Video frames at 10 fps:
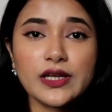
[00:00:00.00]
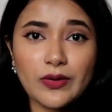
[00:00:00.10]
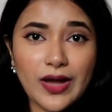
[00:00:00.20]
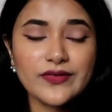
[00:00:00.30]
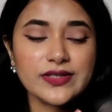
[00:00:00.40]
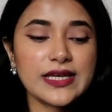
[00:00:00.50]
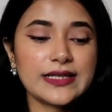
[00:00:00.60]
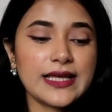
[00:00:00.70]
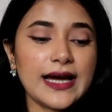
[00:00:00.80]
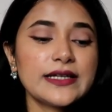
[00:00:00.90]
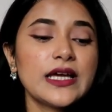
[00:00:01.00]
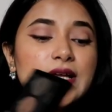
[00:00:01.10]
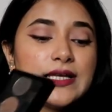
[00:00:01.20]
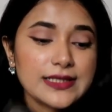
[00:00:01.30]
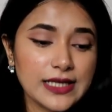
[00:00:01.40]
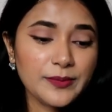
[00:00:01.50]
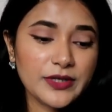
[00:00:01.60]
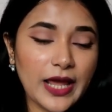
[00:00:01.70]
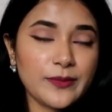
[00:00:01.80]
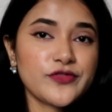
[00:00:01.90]
Now having said that,
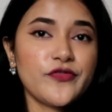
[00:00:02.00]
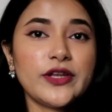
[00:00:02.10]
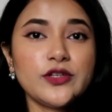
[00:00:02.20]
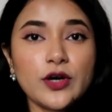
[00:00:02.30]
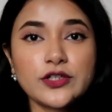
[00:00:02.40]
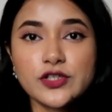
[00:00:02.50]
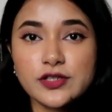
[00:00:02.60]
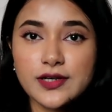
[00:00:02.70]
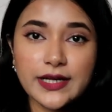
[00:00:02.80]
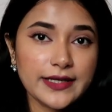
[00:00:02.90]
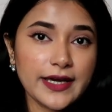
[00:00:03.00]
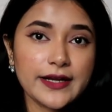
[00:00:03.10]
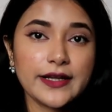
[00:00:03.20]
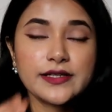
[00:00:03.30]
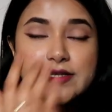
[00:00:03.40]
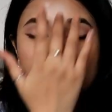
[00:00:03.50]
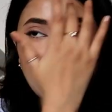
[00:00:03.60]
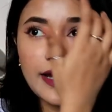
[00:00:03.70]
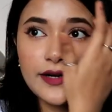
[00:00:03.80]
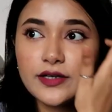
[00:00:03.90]
sometimes when you are just running errands
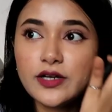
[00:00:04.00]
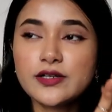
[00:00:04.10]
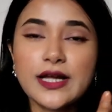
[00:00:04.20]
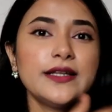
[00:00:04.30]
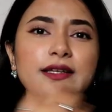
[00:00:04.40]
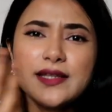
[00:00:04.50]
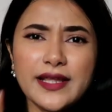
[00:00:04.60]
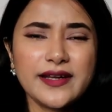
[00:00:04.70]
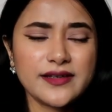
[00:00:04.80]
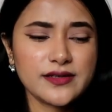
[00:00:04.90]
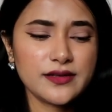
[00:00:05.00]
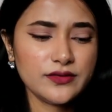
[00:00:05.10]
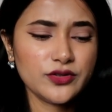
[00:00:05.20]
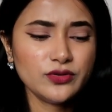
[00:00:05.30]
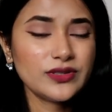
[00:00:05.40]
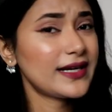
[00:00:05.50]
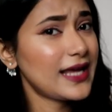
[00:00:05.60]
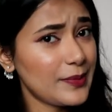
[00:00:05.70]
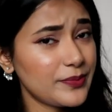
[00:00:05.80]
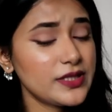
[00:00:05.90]
and running late, you know, that
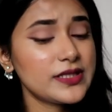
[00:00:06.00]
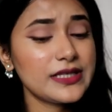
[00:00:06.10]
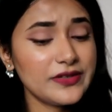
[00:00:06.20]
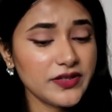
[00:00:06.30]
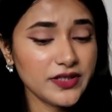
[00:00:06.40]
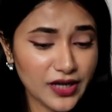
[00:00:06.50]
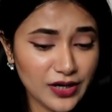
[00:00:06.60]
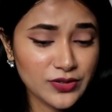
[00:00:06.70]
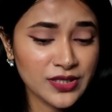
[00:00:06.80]
happens even now